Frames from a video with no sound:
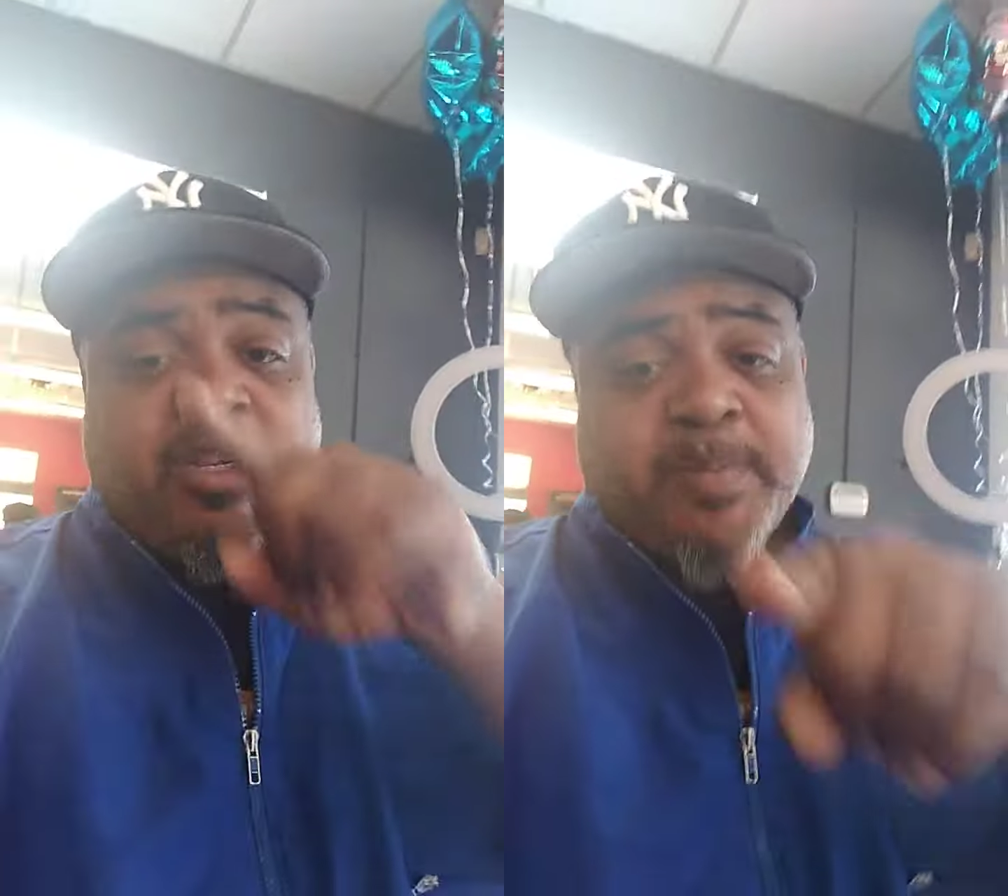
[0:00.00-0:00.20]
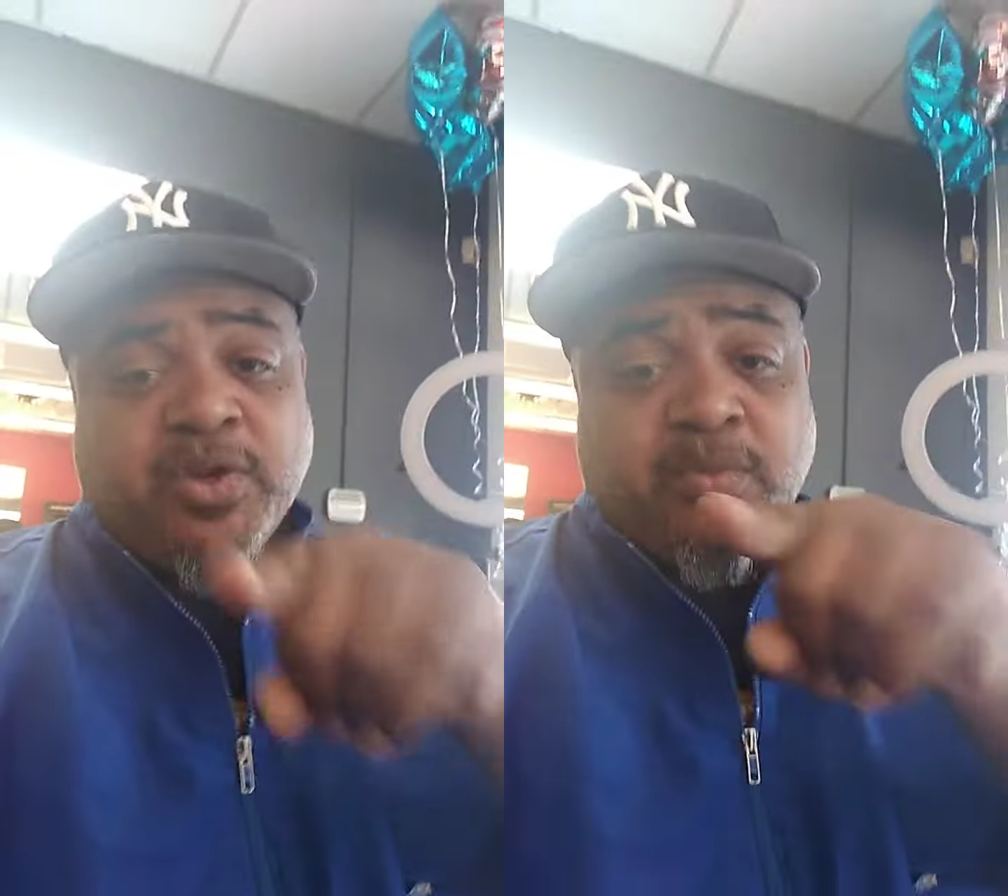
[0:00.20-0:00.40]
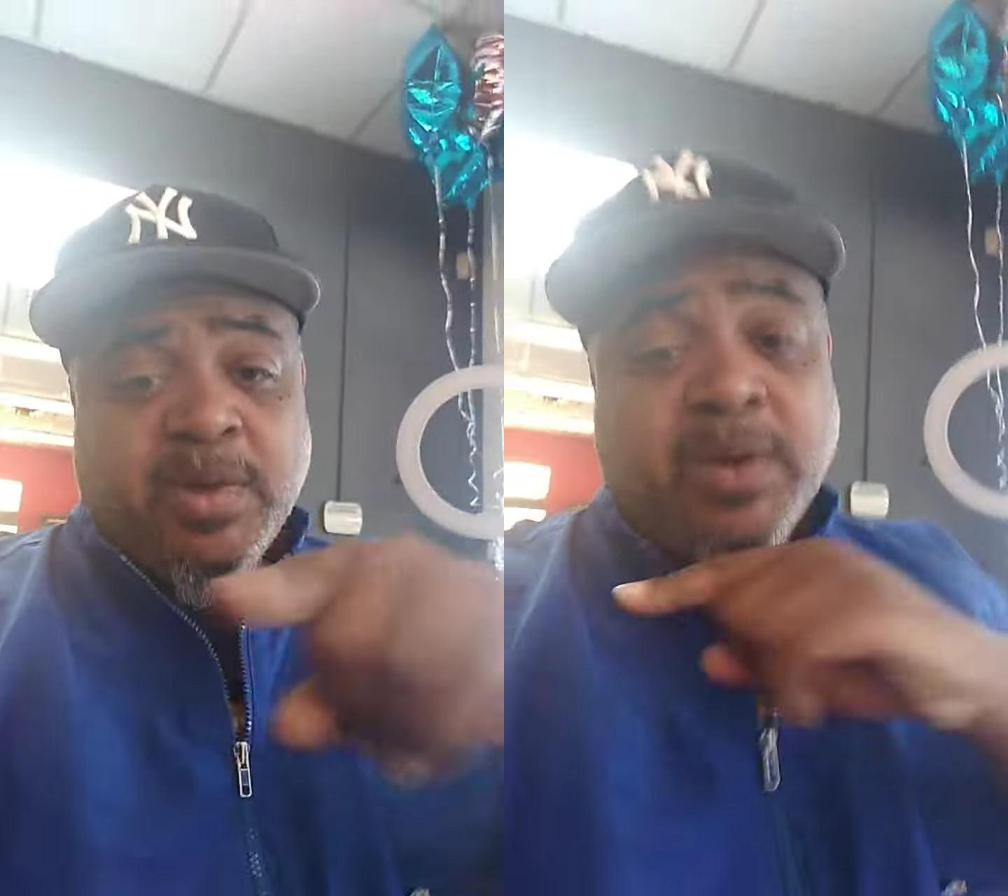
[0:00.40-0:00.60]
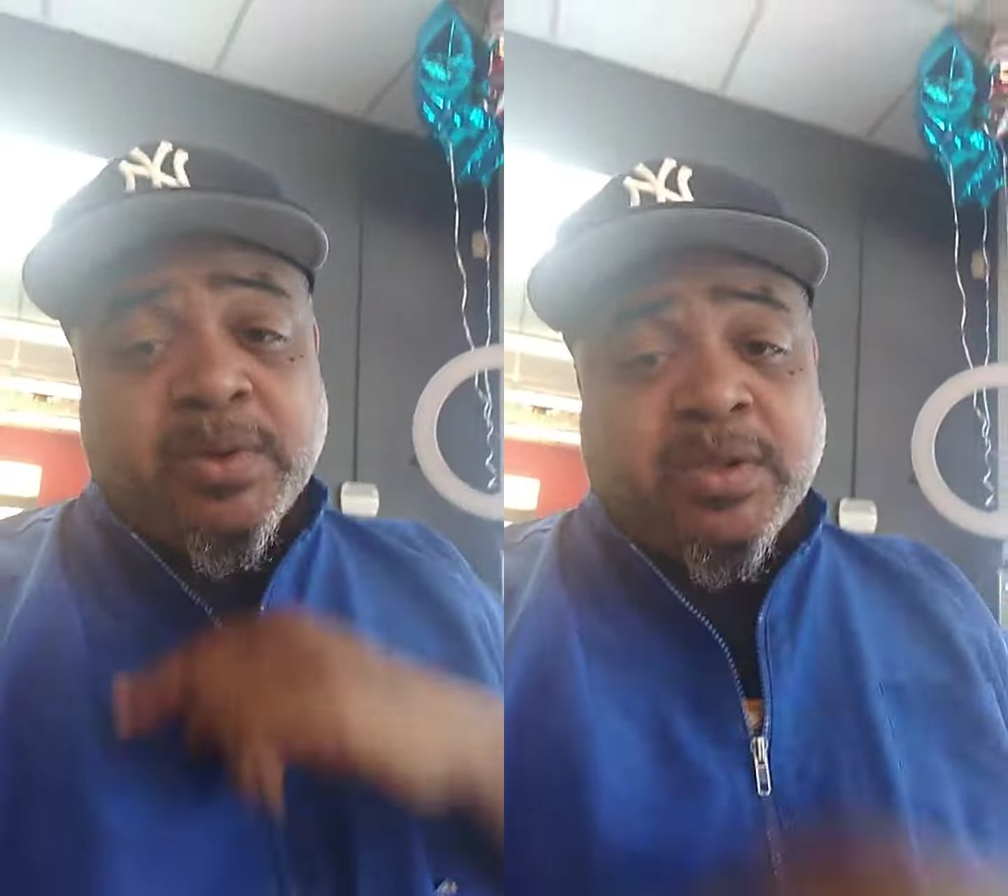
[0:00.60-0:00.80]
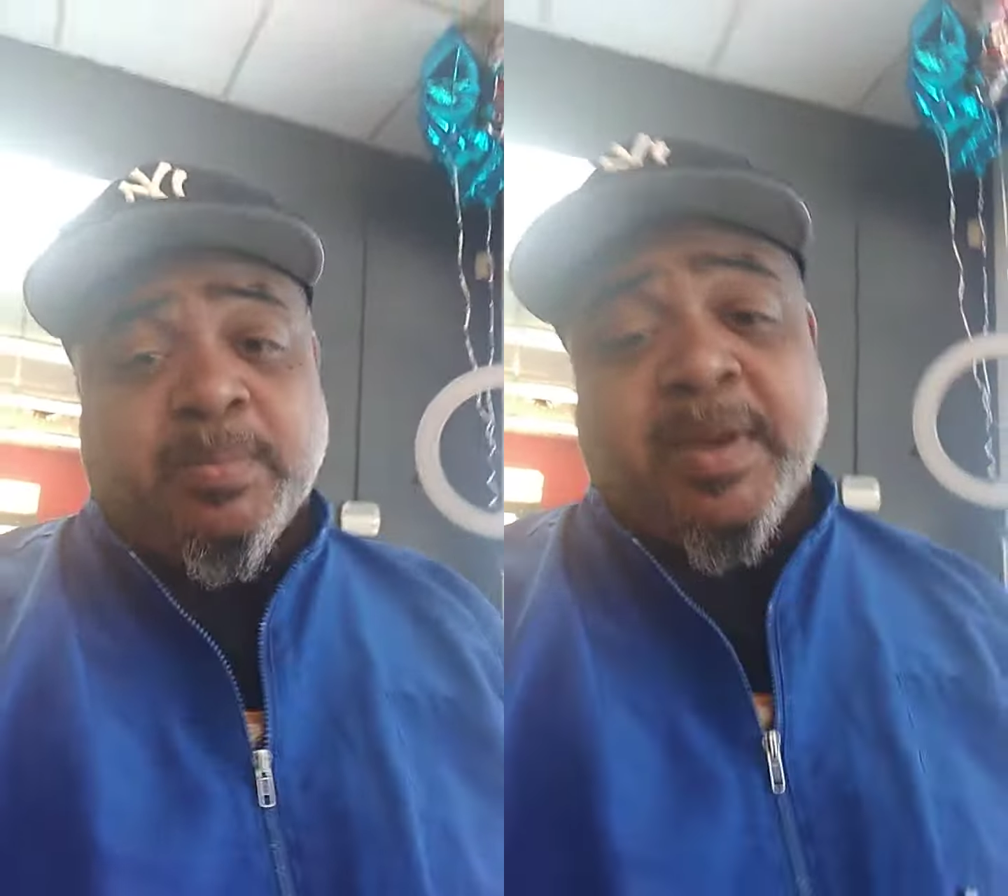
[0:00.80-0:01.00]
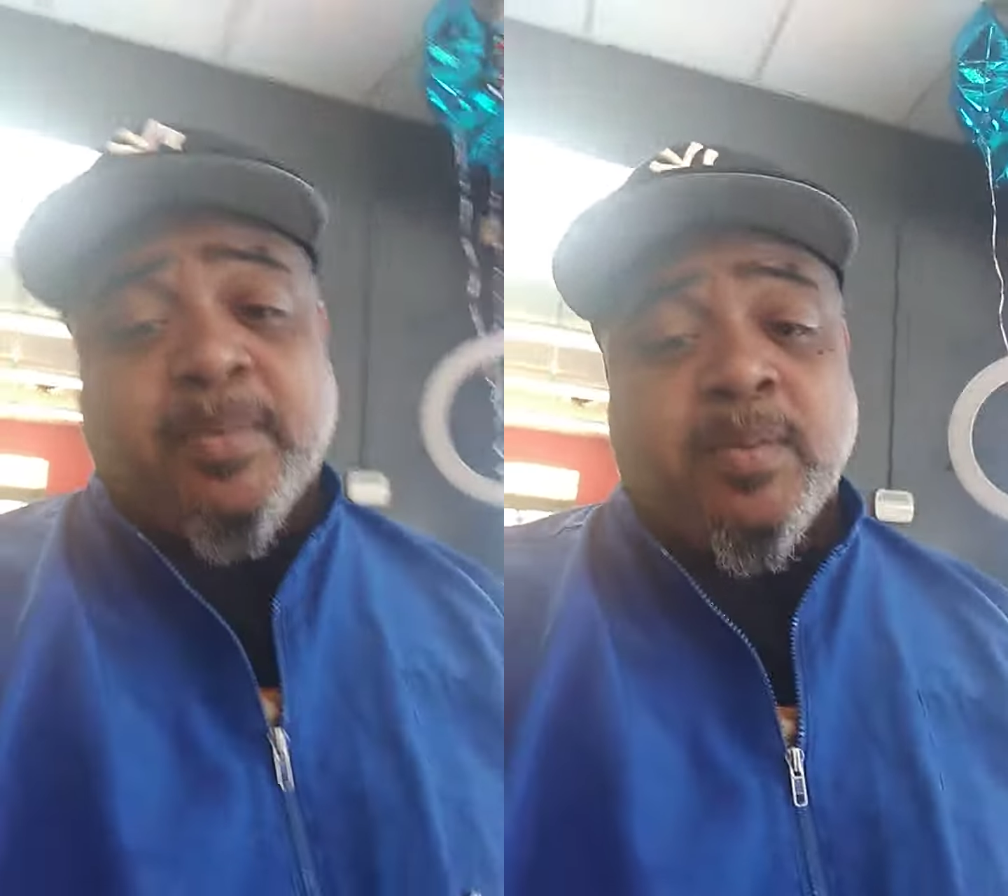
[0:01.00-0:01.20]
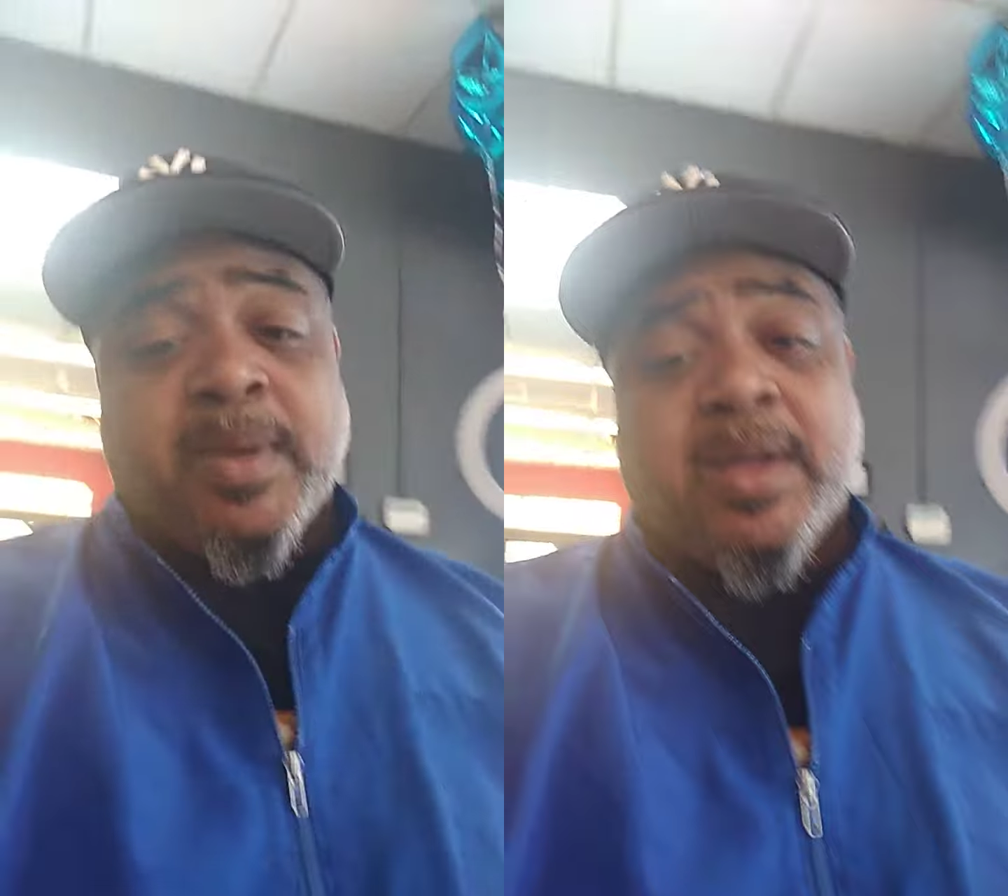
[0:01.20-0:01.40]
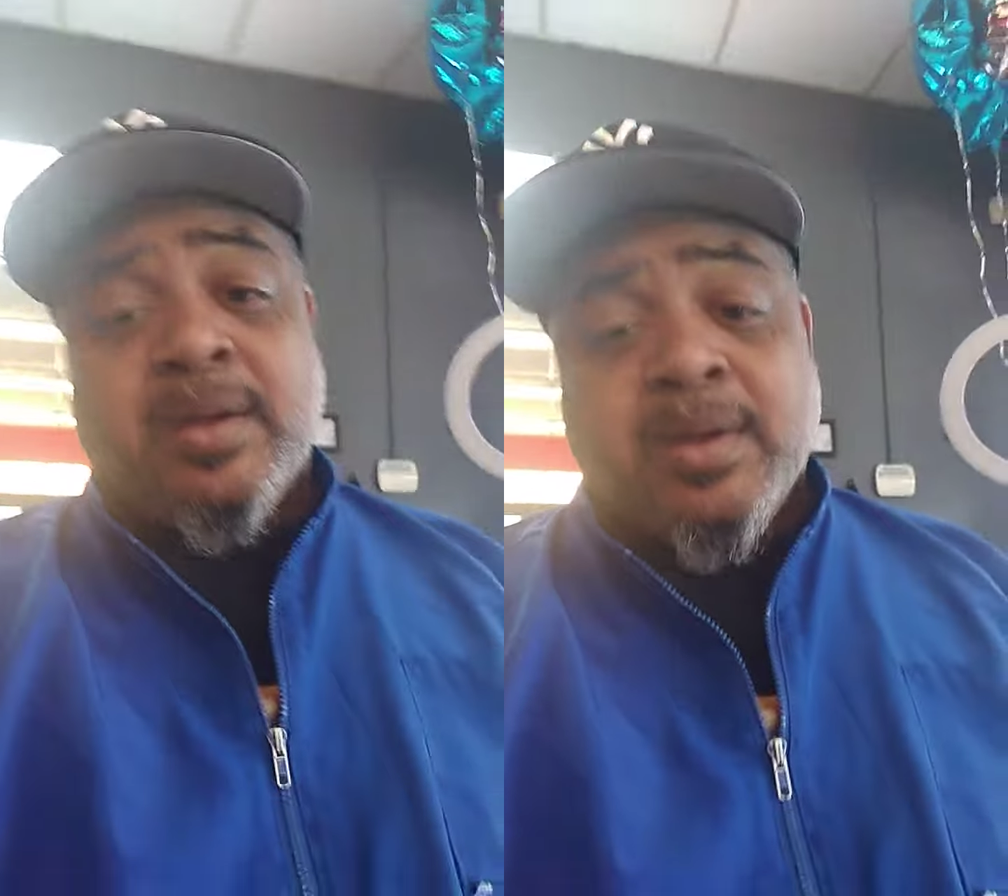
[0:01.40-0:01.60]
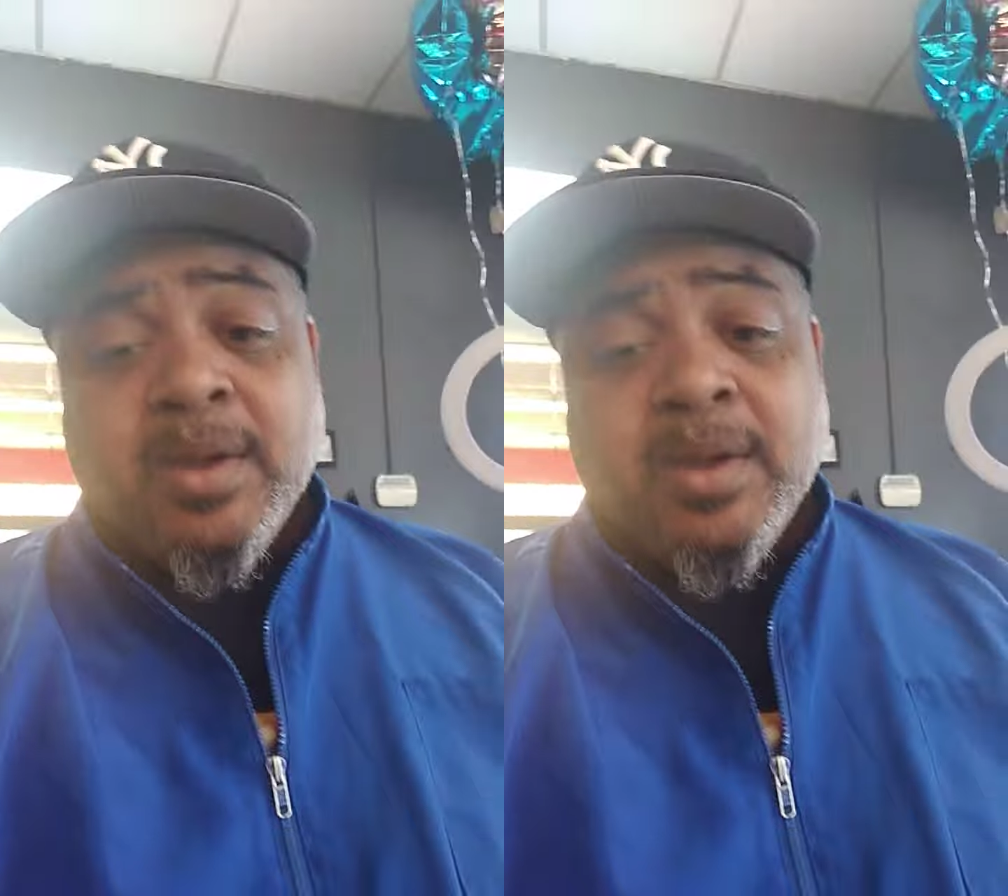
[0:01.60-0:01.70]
spend your money with them people, man.